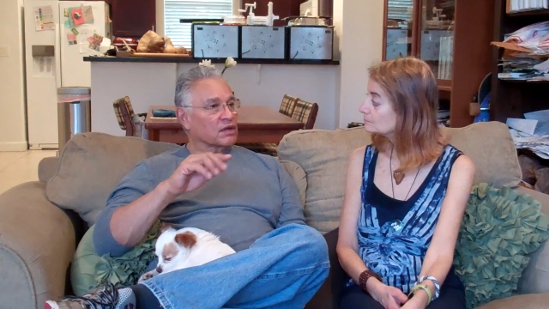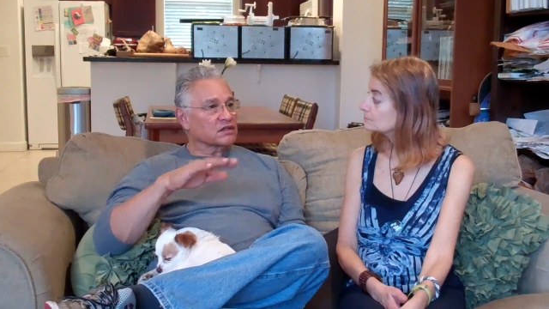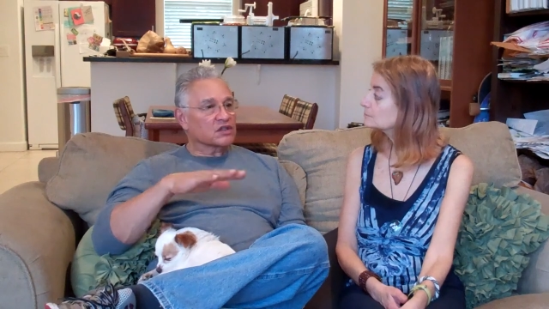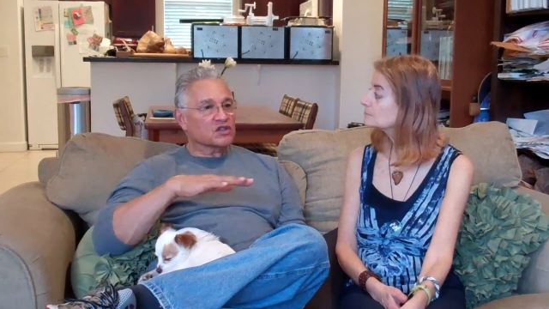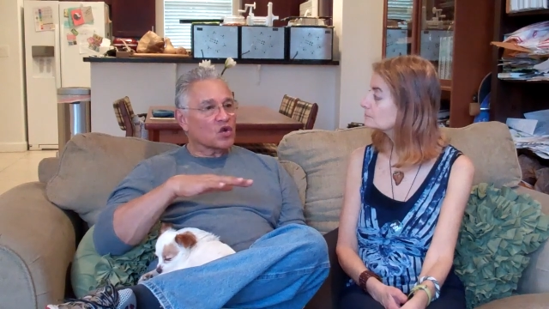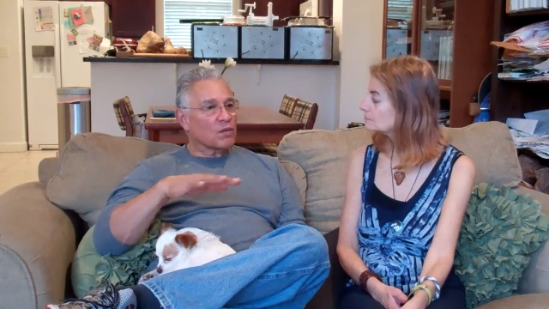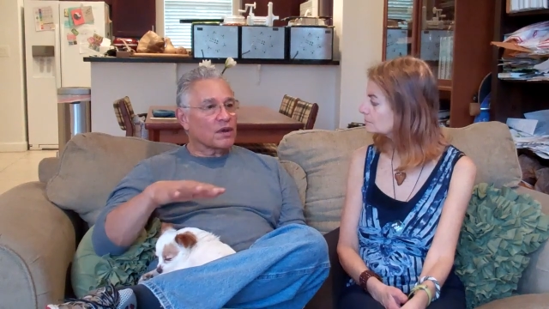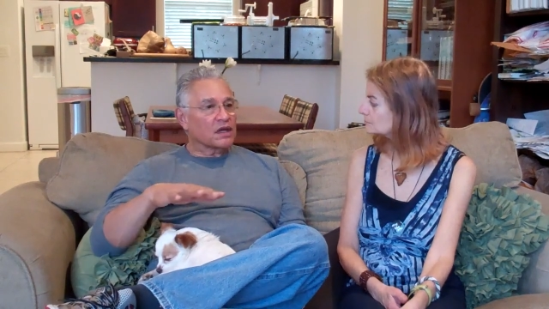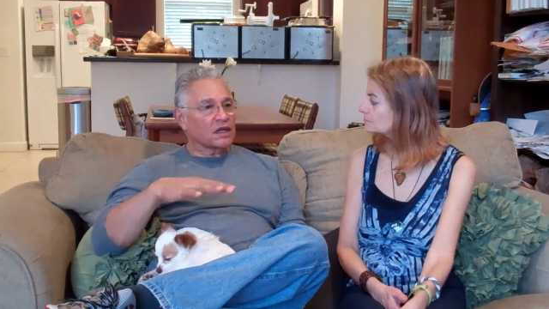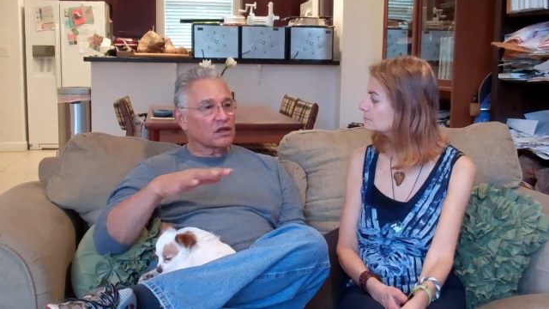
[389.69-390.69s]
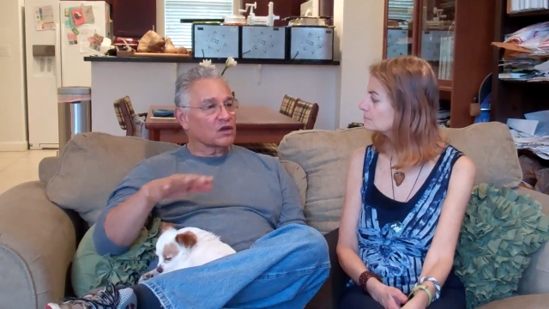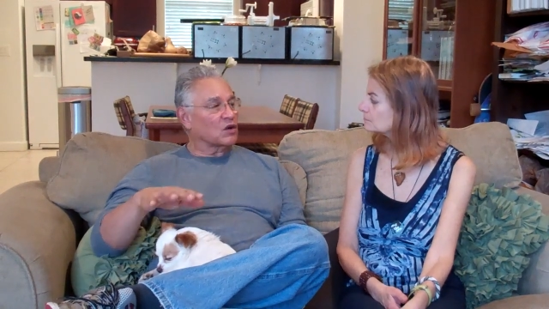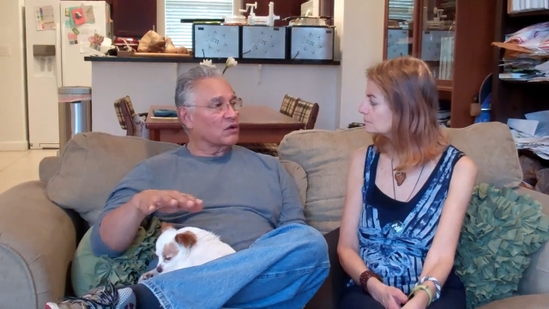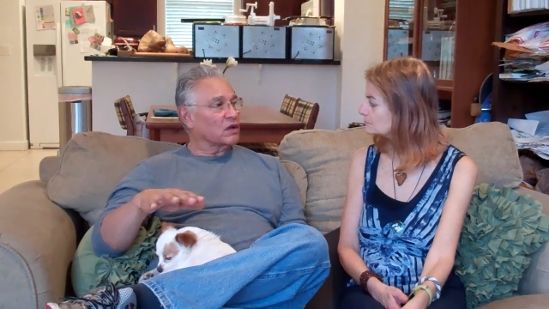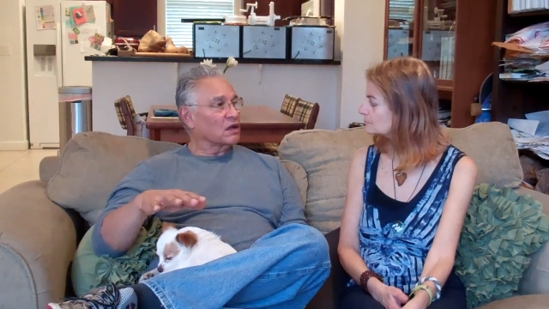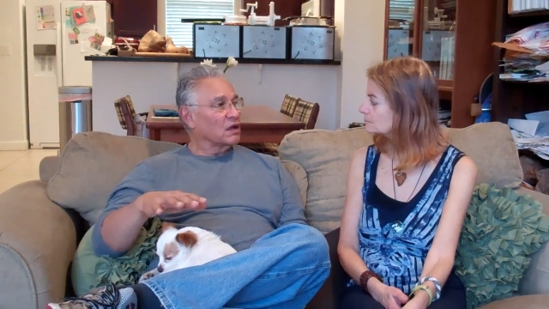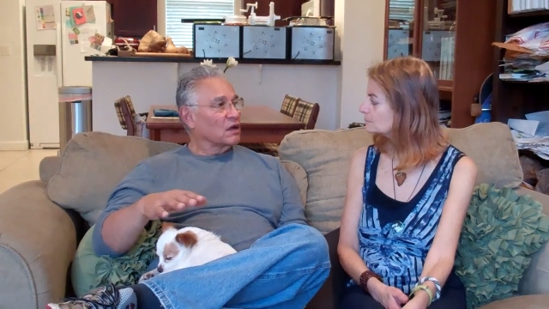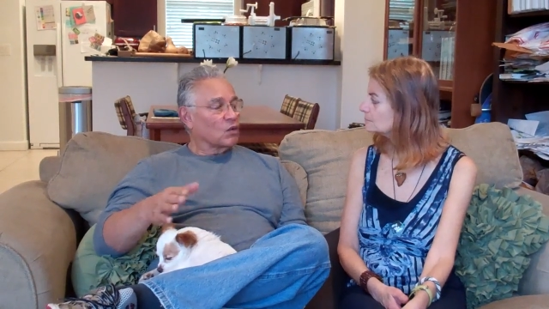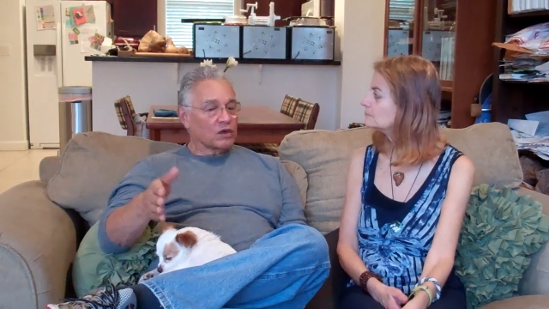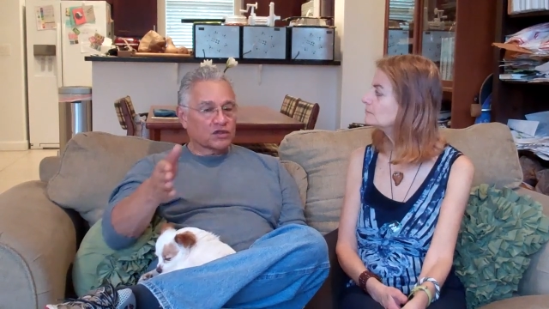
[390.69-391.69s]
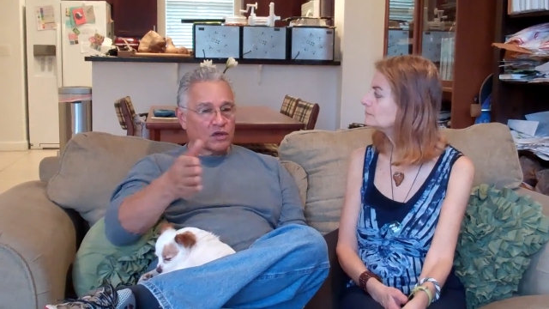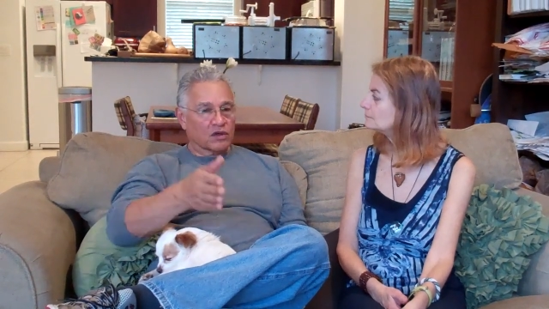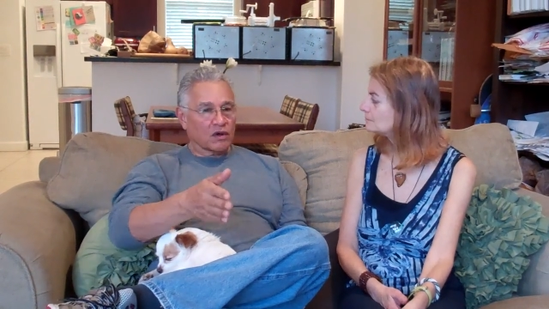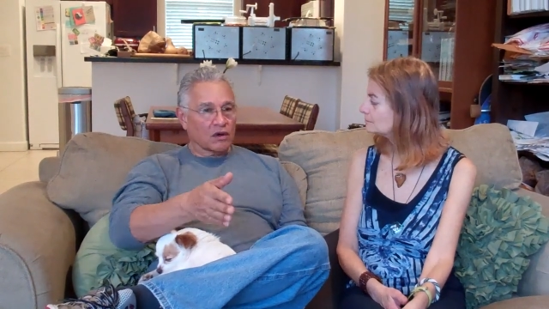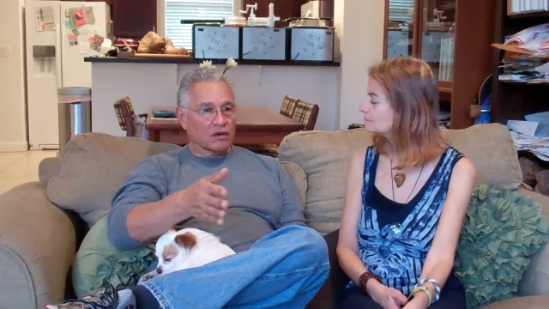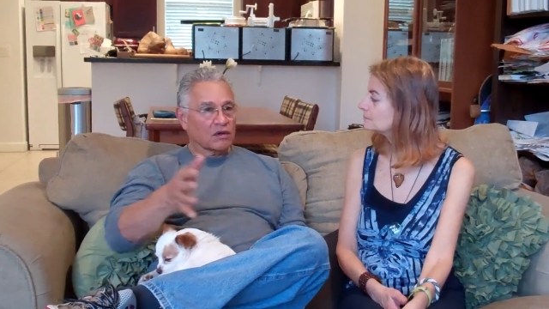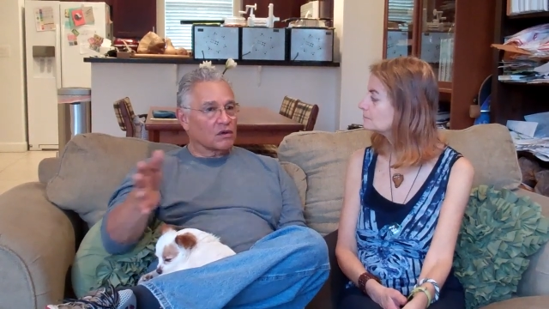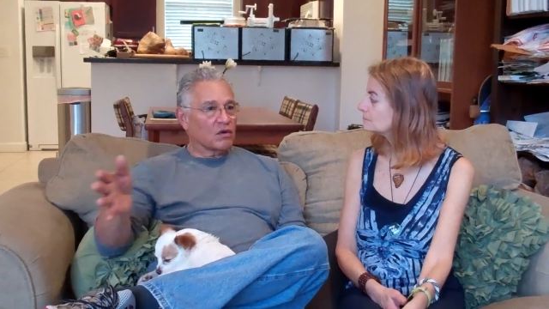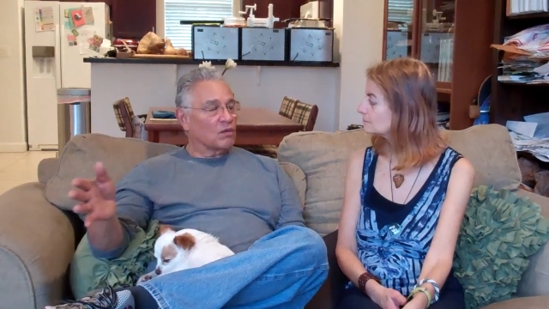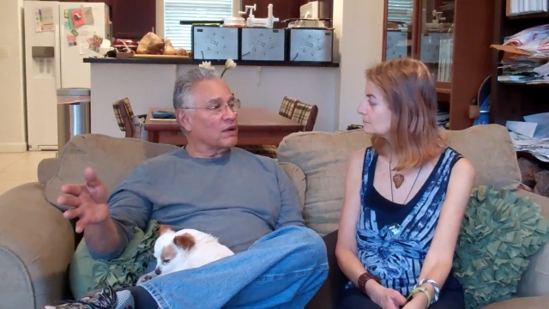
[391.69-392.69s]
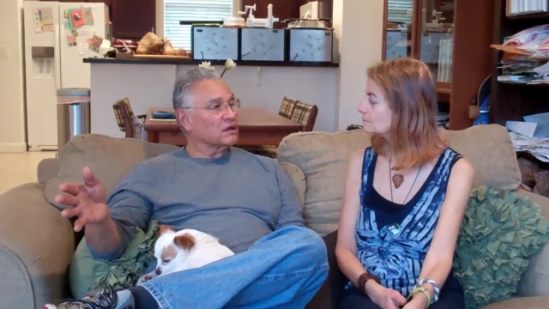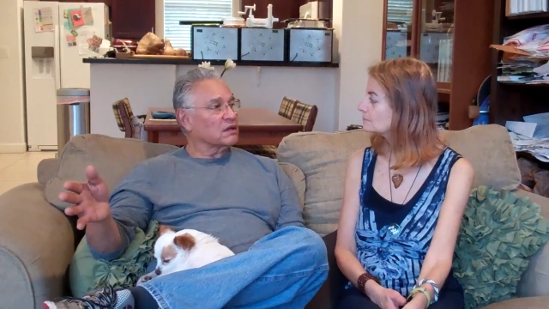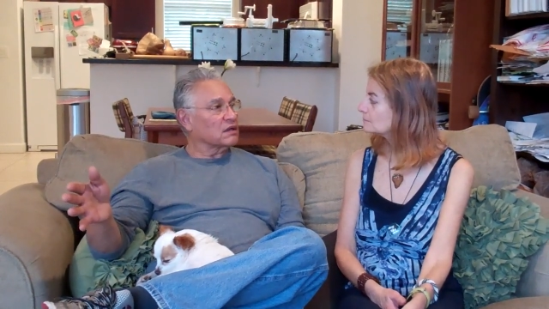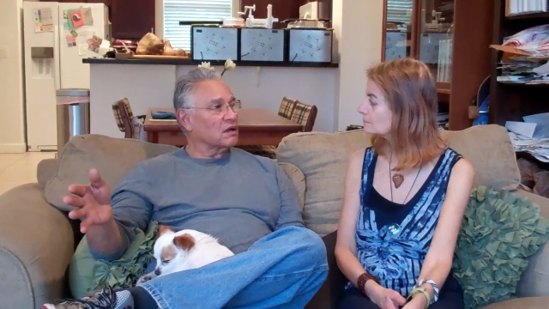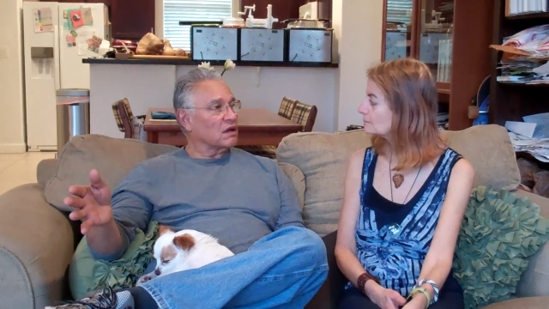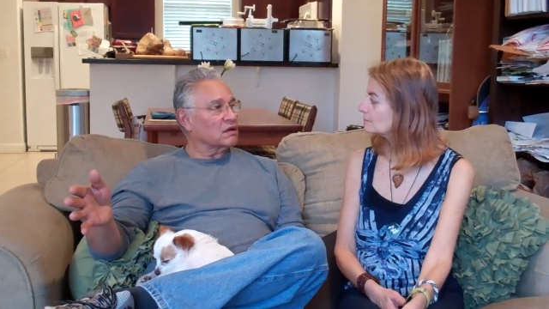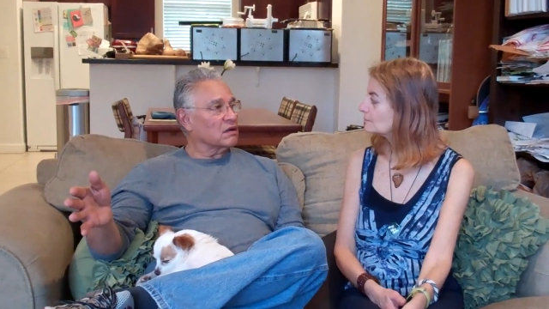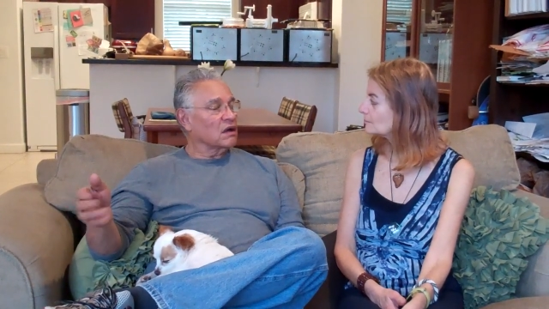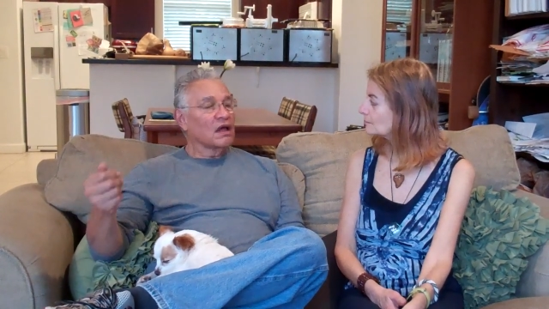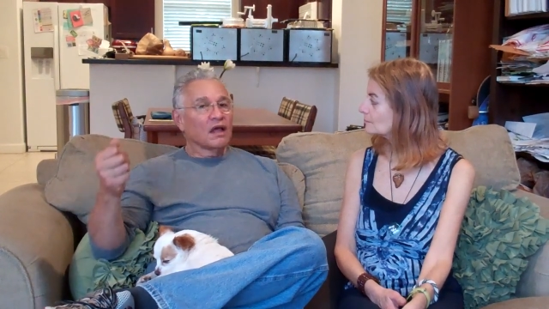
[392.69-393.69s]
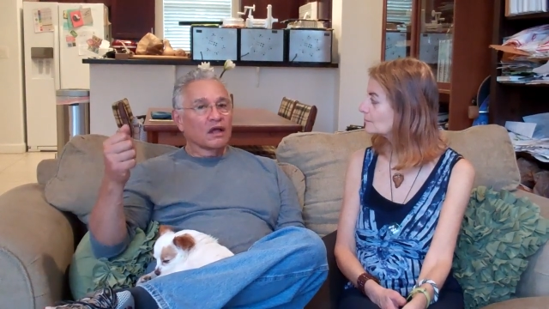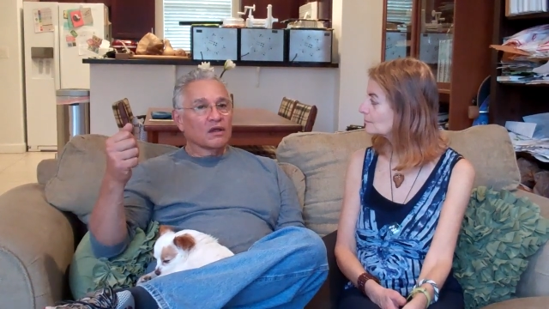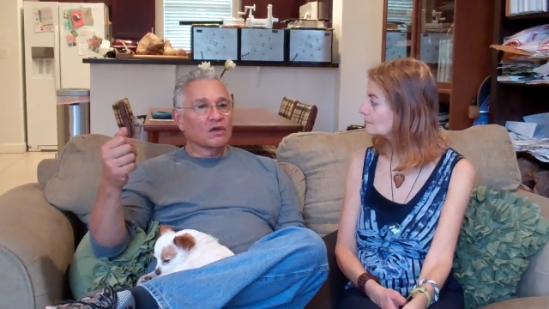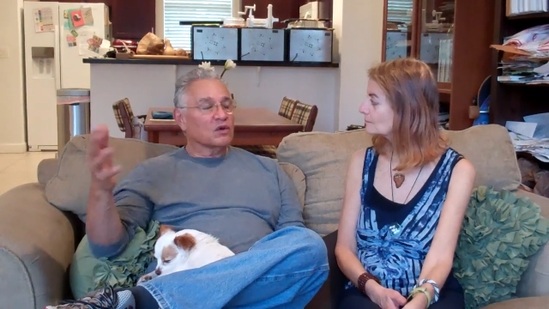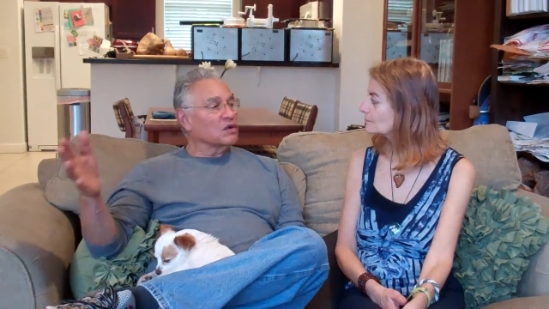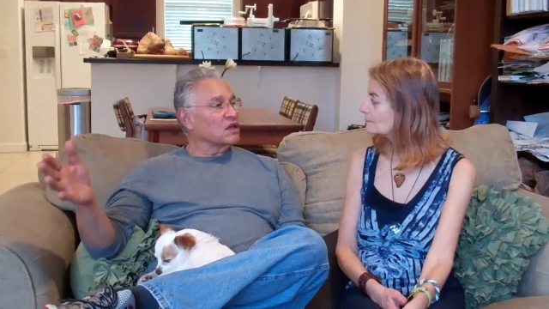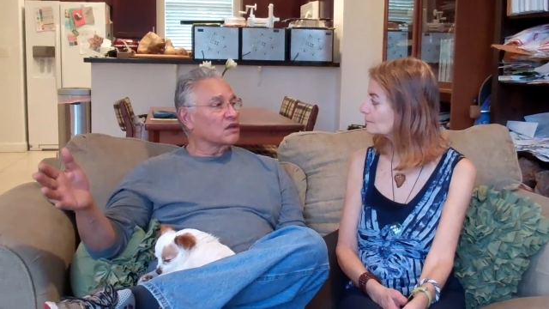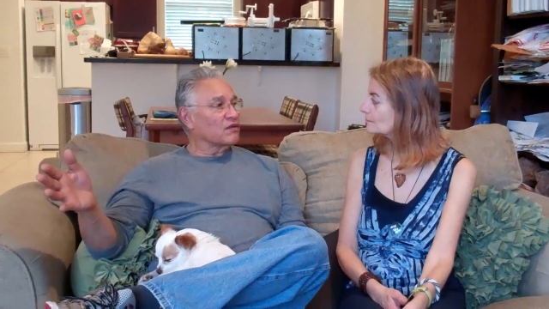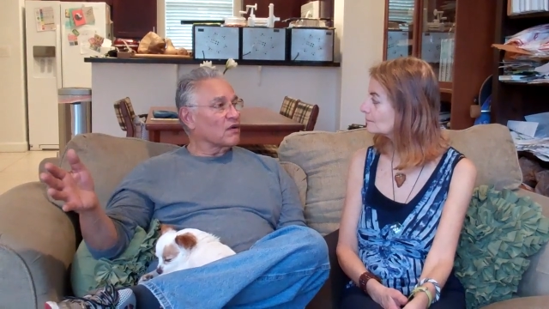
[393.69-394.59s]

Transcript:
Speaker 1: because there's no money in curing. Once you're cured, you don't go back to the doctor. You don't need the